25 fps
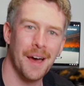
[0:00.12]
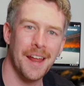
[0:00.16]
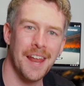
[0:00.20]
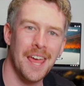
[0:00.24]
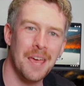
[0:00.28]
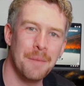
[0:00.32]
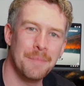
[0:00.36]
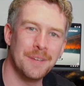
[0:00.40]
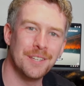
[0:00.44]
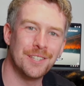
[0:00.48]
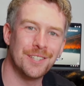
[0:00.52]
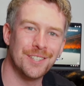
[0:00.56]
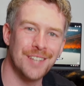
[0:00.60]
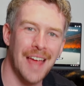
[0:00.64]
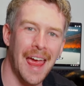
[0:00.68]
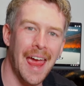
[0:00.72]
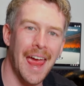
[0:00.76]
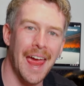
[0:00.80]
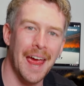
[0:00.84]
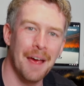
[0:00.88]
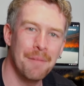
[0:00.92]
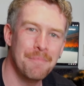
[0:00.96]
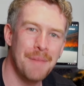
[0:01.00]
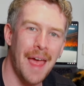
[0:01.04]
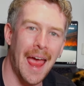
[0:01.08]
name is
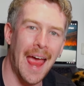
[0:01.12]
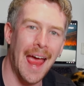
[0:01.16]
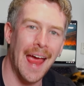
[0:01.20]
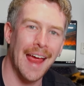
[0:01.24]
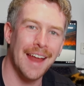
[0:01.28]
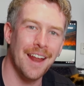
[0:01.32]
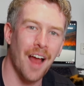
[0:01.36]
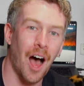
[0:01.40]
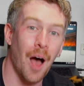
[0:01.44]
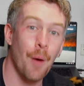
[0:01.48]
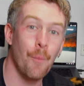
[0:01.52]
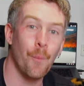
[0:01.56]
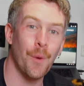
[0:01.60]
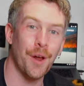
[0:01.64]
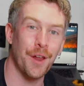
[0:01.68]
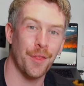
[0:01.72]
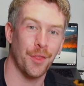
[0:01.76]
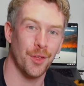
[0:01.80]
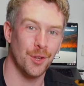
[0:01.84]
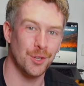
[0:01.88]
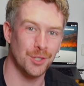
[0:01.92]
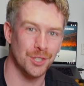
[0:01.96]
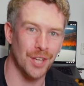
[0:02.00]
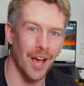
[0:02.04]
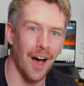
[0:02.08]
Sam, and I'm one of
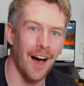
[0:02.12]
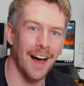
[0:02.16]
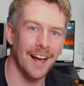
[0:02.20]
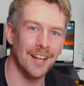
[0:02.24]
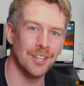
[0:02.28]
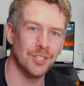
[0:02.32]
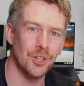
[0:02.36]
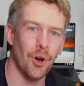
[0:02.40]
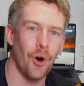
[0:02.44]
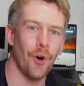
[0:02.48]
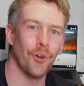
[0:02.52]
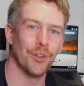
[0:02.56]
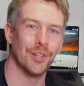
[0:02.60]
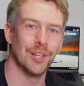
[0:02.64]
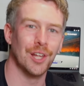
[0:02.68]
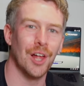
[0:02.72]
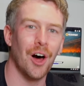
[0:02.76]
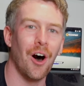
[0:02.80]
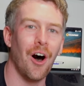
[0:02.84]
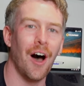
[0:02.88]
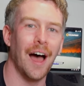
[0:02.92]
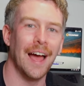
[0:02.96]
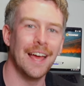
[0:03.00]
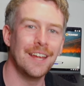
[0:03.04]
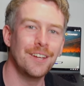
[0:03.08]
those guys
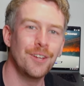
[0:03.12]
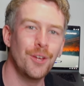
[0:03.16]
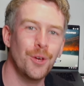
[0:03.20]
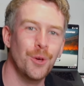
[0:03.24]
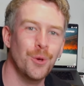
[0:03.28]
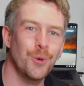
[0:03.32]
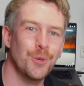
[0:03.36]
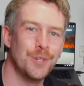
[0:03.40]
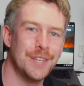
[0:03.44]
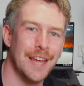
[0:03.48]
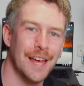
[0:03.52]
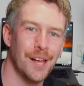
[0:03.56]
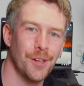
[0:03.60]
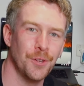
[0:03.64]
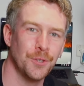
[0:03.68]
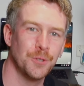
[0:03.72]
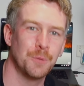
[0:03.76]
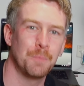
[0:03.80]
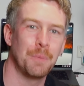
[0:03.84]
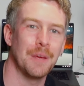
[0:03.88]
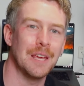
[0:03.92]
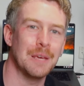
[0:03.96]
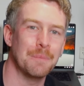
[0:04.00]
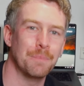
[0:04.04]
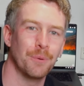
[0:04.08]
online who tells
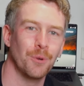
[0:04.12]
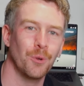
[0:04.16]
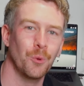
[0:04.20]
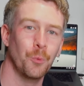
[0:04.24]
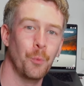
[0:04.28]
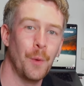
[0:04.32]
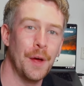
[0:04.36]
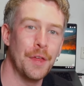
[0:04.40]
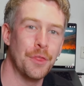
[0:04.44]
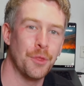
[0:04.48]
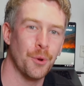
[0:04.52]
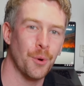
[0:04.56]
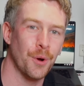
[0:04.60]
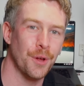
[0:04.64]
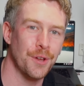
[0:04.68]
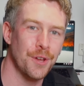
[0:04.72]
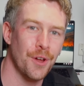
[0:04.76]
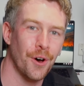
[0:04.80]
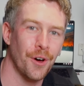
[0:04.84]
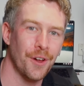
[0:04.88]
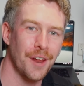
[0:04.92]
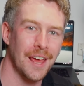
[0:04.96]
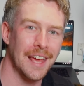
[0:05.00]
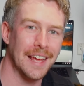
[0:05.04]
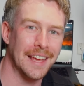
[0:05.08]
people whether or
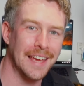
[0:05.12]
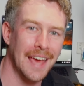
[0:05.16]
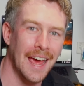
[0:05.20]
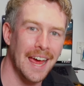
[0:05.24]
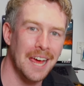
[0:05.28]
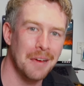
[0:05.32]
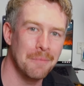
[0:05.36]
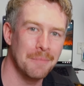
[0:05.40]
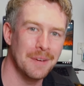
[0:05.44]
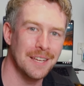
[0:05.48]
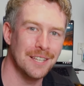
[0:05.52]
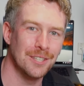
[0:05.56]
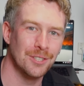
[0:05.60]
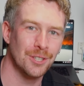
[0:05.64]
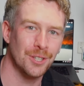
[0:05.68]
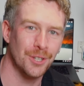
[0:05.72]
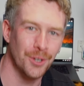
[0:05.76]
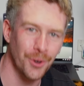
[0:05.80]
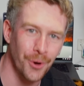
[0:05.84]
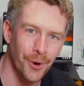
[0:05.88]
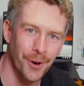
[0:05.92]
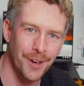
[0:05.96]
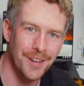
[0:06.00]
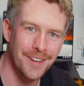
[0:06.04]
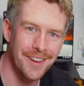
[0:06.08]
not a game is
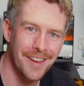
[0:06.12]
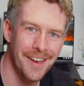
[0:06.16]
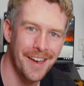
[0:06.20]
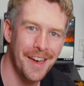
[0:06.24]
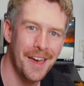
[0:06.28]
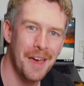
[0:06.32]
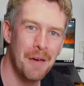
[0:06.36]
good